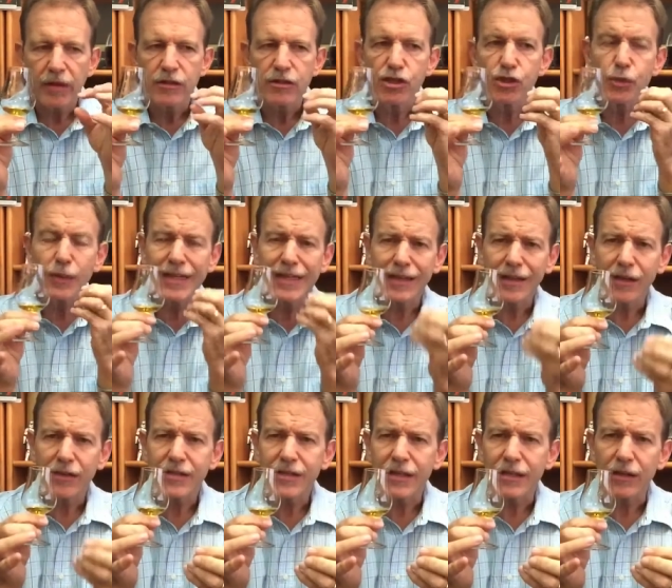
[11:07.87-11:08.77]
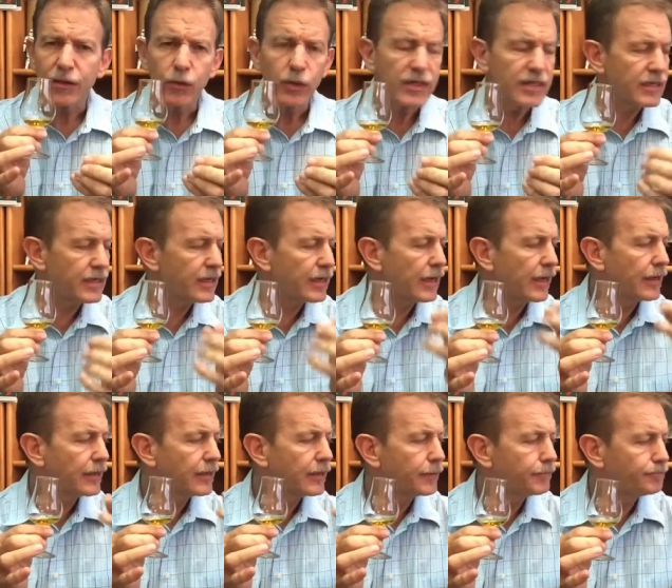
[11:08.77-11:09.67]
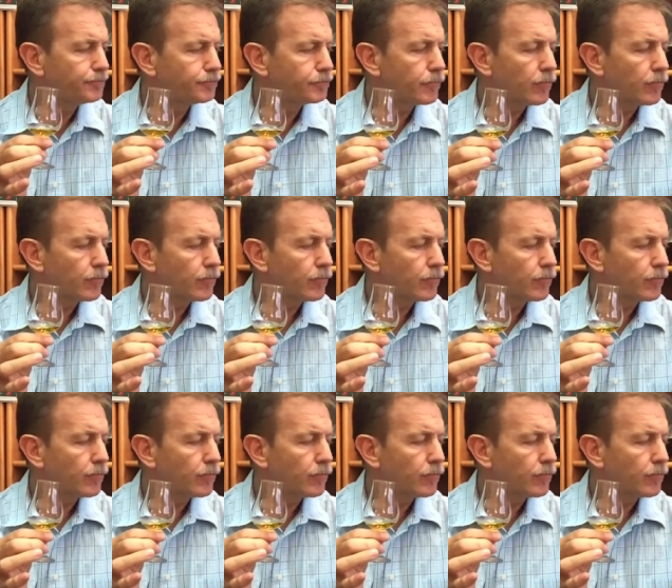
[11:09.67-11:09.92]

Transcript: sweet notes in the whiskey and the